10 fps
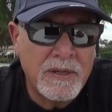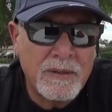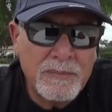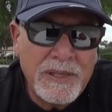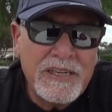
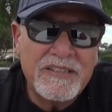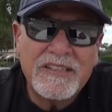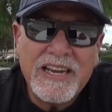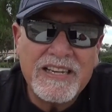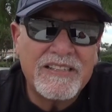Please
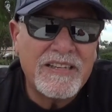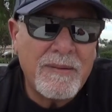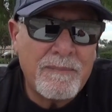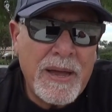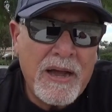take a
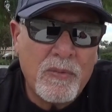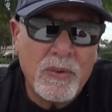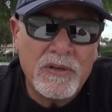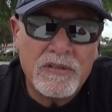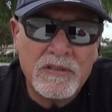step
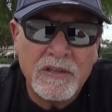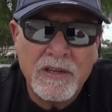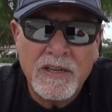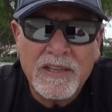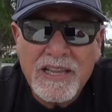backwards.
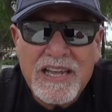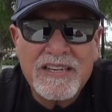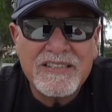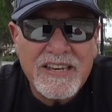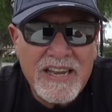Let
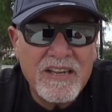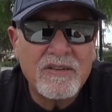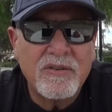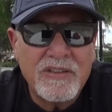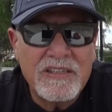us
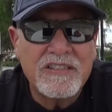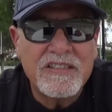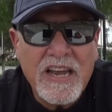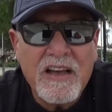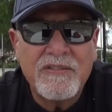handle these
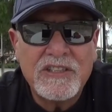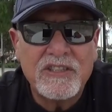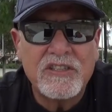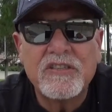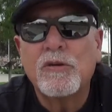
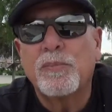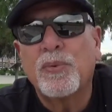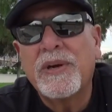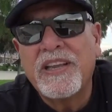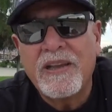savages who
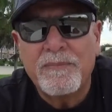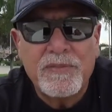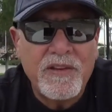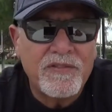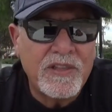
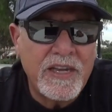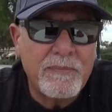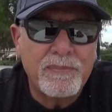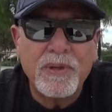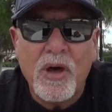
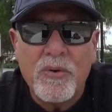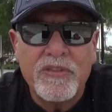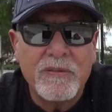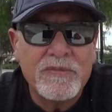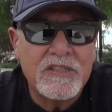preemptively blow
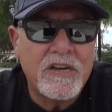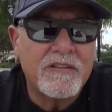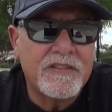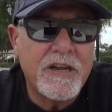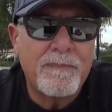
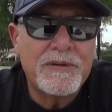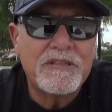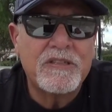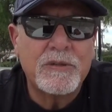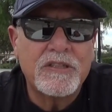themselves up as
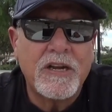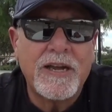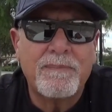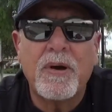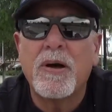
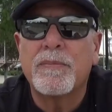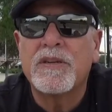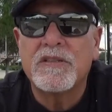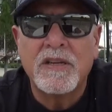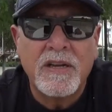suicide
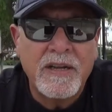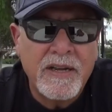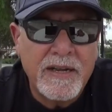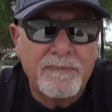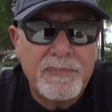bombers
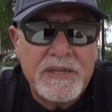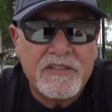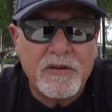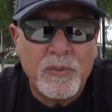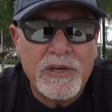in
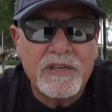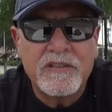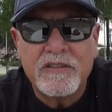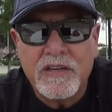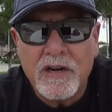
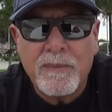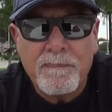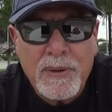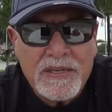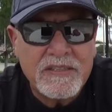pizzerias and on
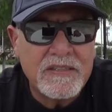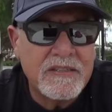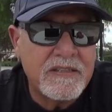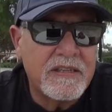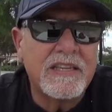
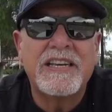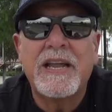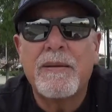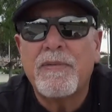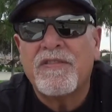buses in the
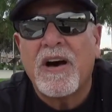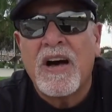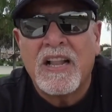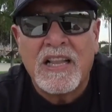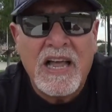name of
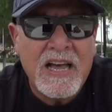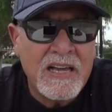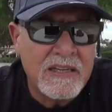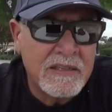Allah.